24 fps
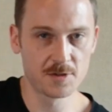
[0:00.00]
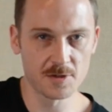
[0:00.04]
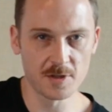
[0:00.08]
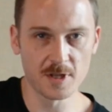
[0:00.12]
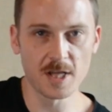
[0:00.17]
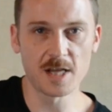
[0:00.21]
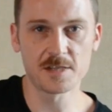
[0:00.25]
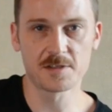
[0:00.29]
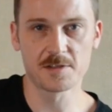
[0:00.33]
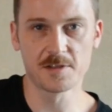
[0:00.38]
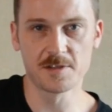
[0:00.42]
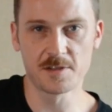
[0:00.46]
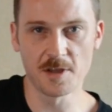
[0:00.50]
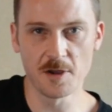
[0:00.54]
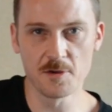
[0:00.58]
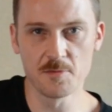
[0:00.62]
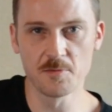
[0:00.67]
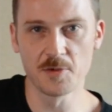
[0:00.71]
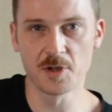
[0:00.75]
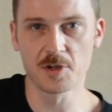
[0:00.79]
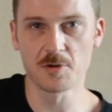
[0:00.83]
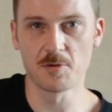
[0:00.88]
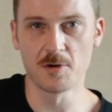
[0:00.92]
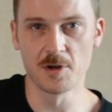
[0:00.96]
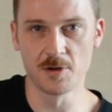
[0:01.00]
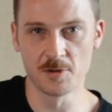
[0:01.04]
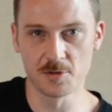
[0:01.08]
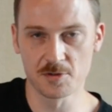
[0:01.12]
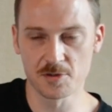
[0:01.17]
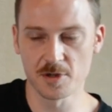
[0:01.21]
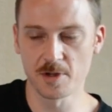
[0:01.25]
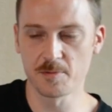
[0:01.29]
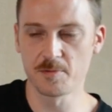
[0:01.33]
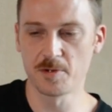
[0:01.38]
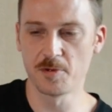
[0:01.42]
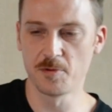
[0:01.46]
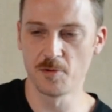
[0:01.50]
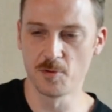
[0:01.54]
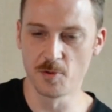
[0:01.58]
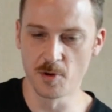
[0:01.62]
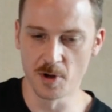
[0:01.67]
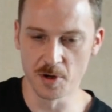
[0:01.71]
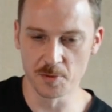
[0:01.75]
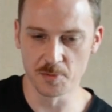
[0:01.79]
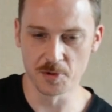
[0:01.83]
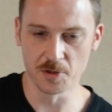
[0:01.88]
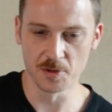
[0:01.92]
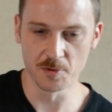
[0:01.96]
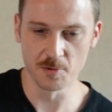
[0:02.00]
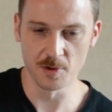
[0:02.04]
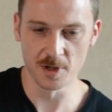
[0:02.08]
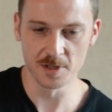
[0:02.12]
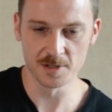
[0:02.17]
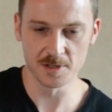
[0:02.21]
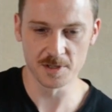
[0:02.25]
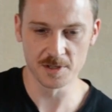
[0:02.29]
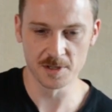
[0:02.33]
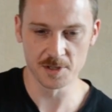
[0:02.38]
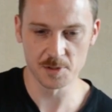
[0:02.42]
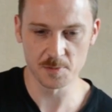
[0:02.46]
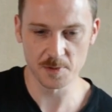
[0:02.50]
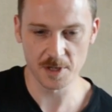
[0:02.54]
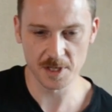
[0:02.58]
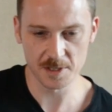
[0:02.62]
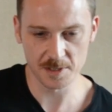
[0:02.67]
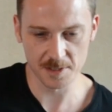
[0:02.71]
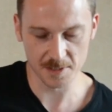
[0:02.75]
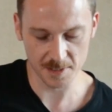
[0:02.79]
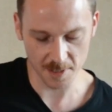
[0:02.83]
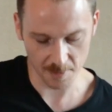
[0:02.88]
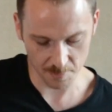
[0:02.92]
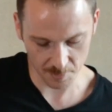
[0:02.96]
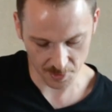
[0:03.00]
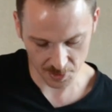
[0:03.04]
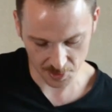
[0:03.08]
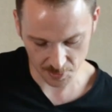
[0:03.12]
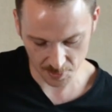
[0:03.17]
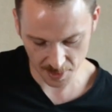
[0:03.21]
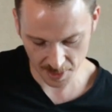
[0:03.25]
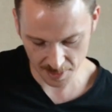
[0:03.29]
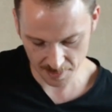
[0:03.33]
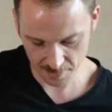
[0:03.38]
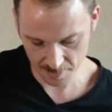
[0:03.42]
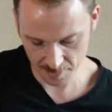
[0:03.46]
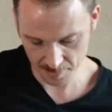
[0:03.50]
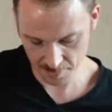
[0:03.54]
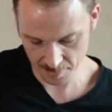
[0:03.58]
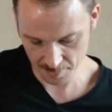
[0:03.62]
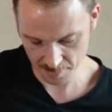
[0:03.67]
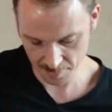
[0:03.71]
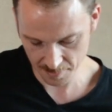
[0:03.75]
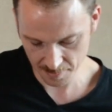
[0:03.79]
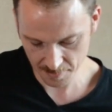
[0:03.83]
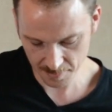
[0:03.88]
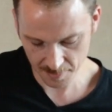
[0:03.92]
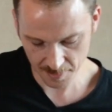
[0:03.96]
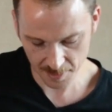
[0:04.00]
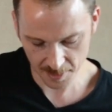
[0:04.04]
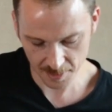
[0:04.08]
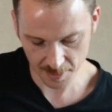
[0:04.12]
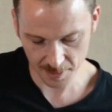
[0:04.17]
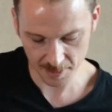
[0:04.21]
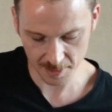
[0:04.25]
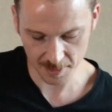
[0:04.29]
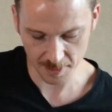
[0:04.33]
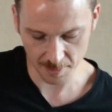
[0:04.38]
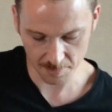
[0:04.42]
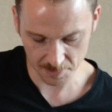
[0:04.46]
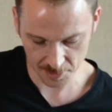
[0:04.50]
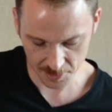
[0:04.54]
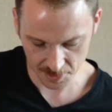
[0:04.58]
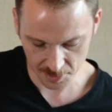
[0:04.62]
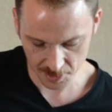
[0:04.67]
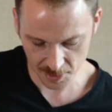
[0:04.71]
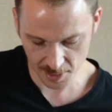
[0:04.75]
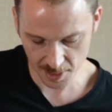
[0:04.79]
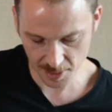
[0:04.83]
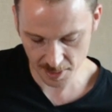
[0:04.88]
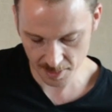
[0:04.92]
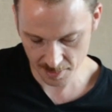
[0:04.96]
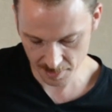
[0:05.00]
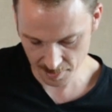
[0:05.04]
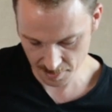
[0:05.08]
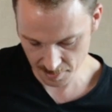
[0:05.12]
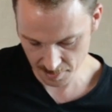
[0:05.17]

that's the downbeat quarter note triplet. We want to put the ones in the spaces in between. Here comes the G.